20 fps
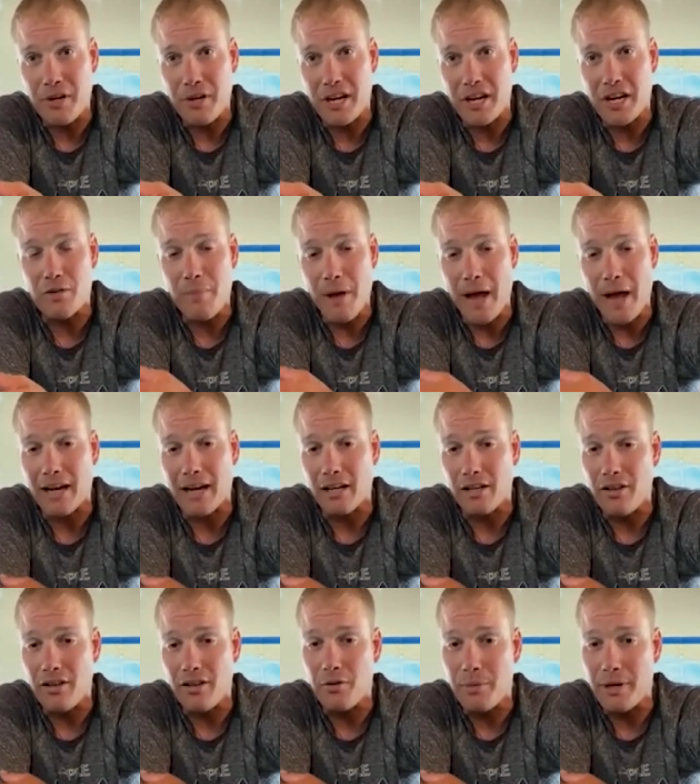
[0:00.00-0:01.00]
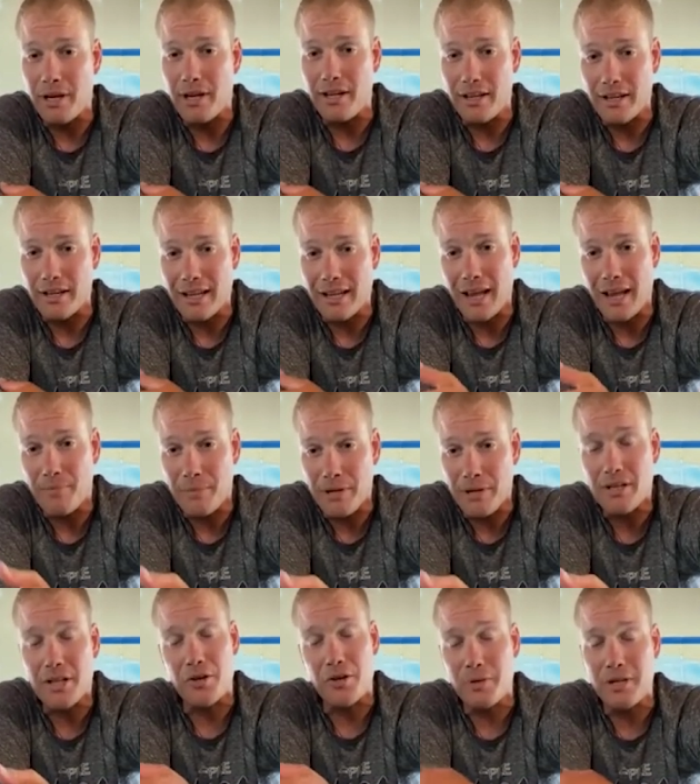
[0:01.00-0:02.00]
geared back a little bit and it can be
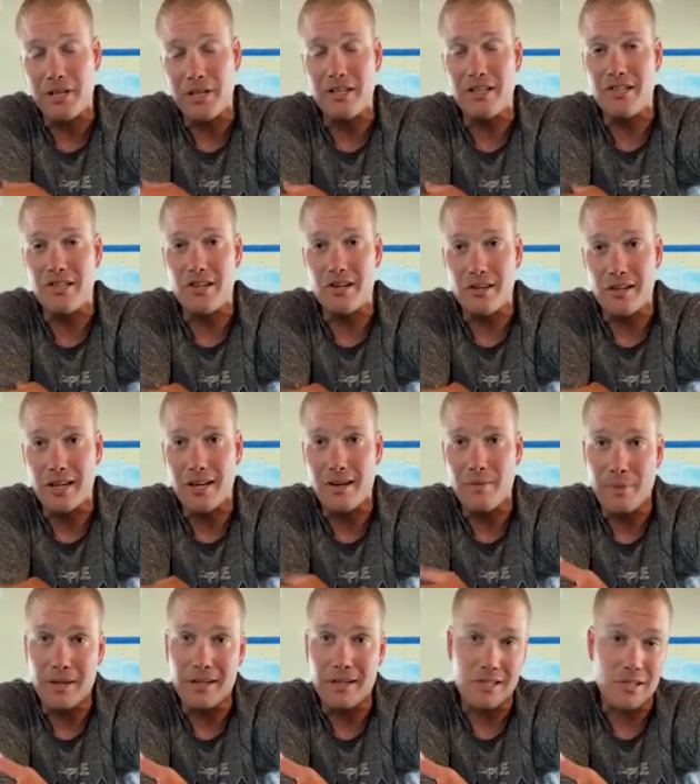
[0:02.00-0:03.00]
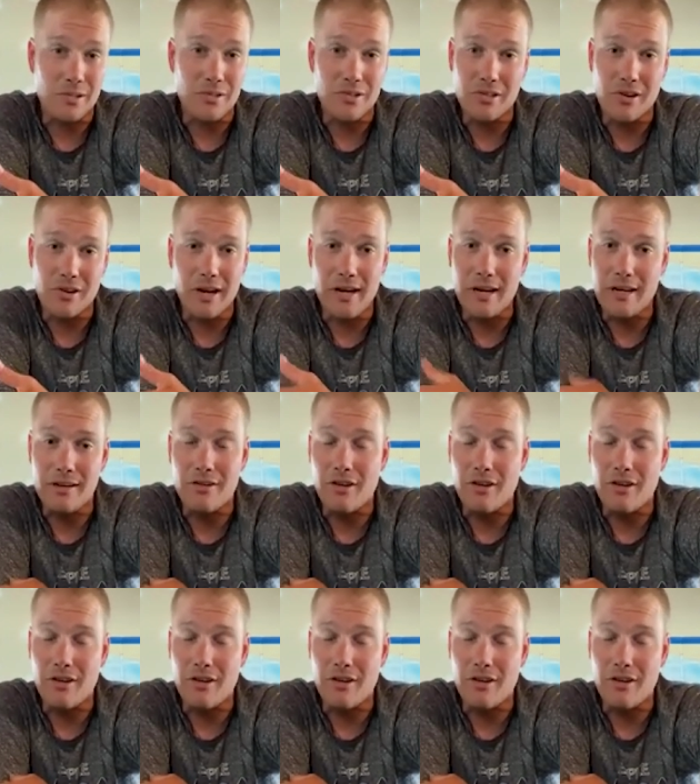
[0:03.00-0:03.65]
a little bit easier to get bit so it's a great